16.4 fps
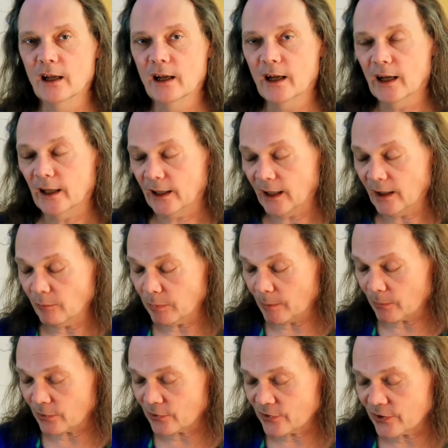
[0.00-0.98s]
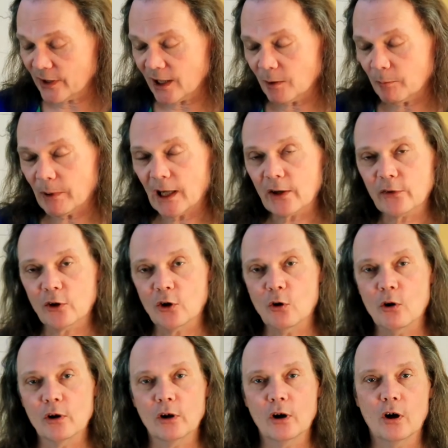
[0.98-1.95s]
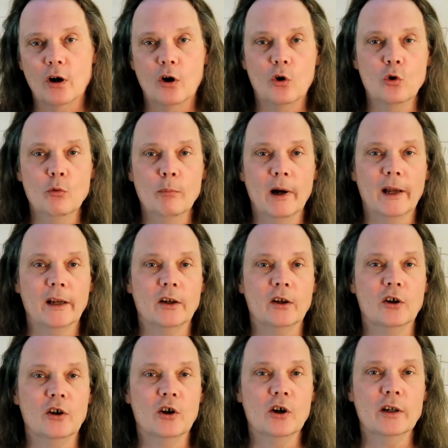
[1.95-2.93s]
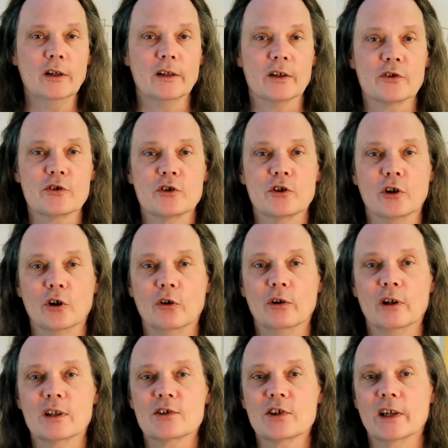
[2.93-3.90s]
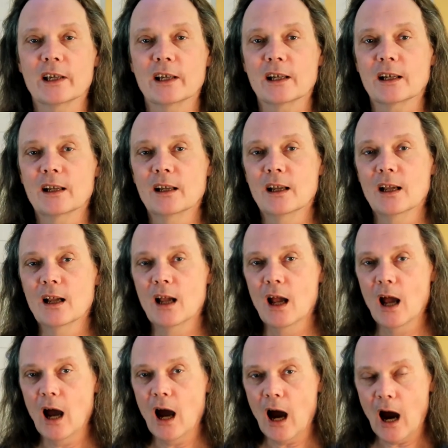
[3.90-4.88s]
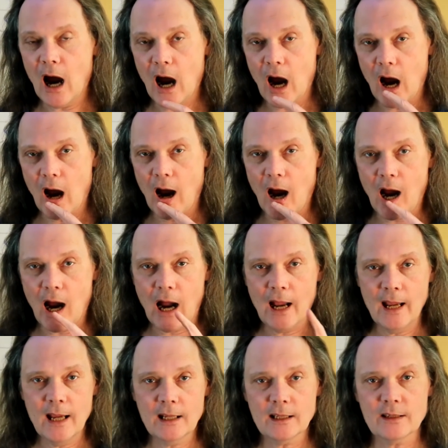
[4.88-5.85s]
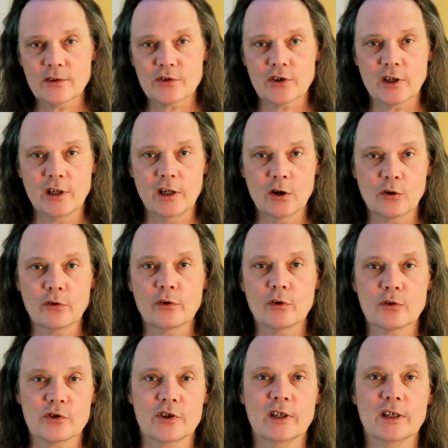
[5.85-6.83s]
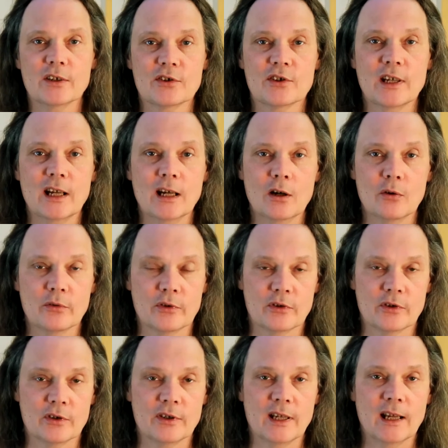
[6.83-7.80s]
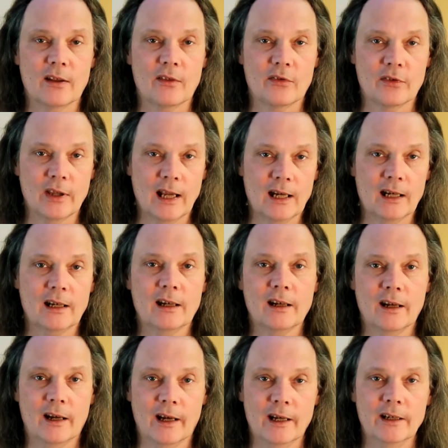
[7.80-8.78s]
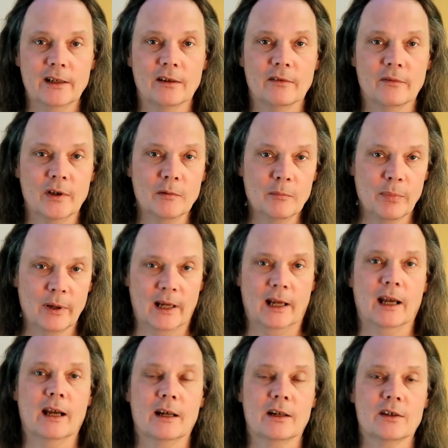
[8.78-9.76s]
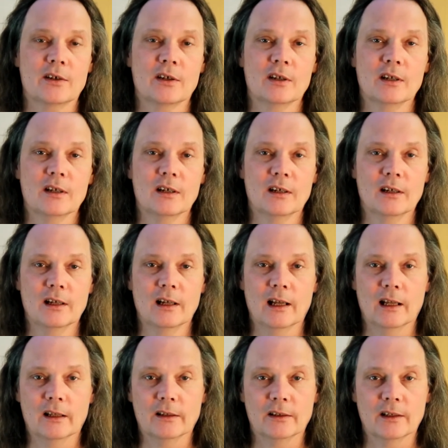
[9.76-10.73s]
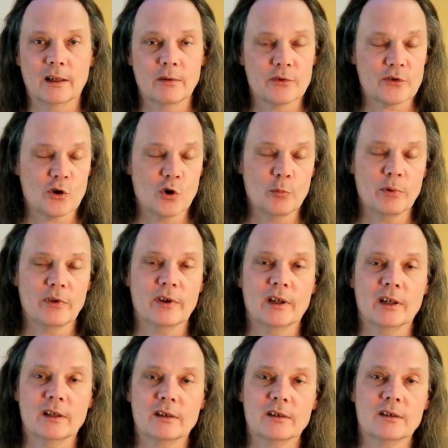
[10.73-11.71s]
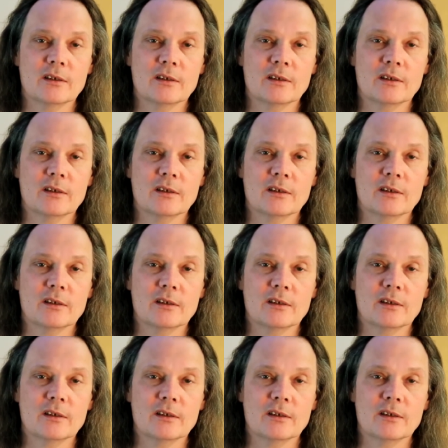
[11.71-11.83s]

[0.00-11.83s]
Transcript: And I remember sitting back there going, oh my goodness, dude. It's like I hadn't secured those things down to take that kind of impact. And I was hoping that